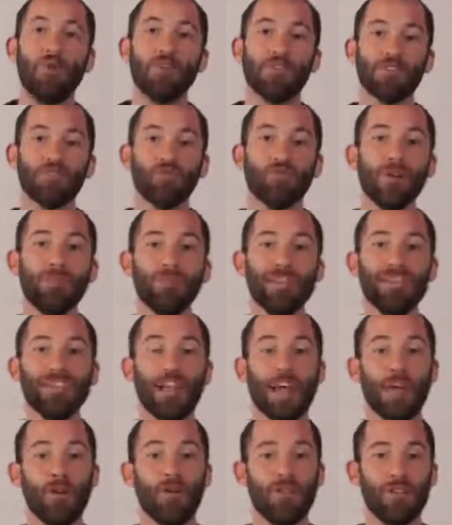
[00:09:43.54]
What scripting
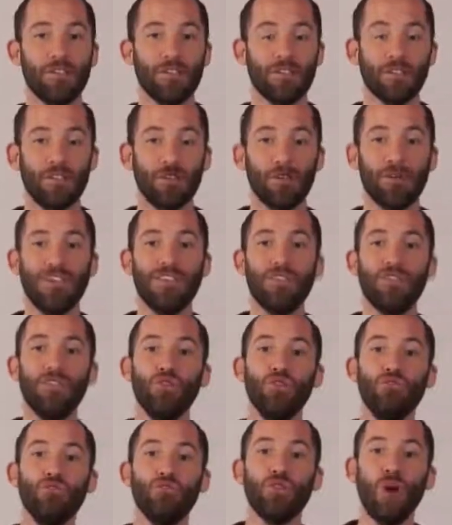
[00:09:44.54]
languages do is
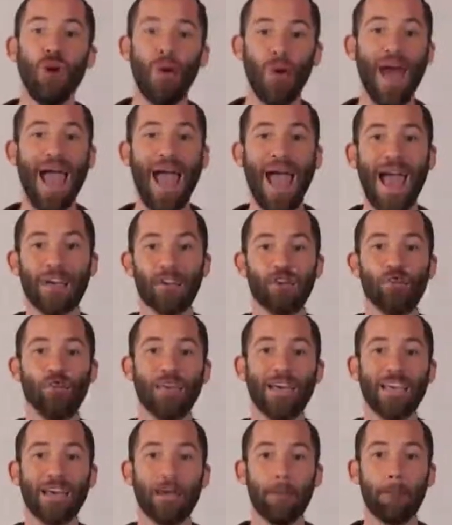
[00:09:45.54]
you don't
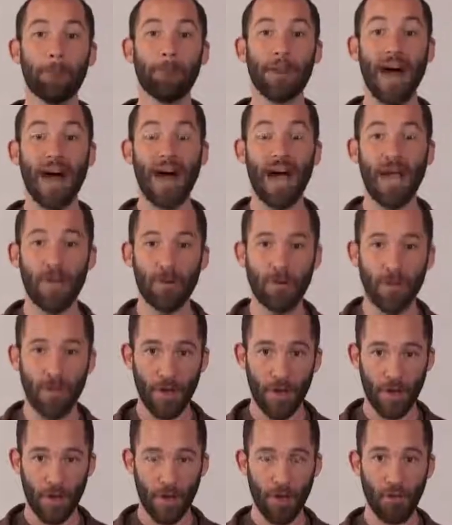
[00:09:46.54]
actually compile
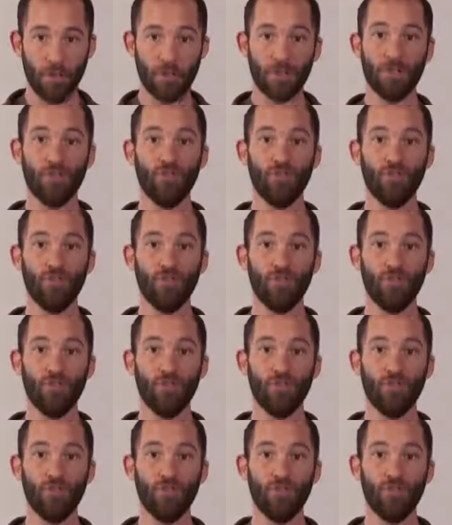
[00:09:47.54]
the code.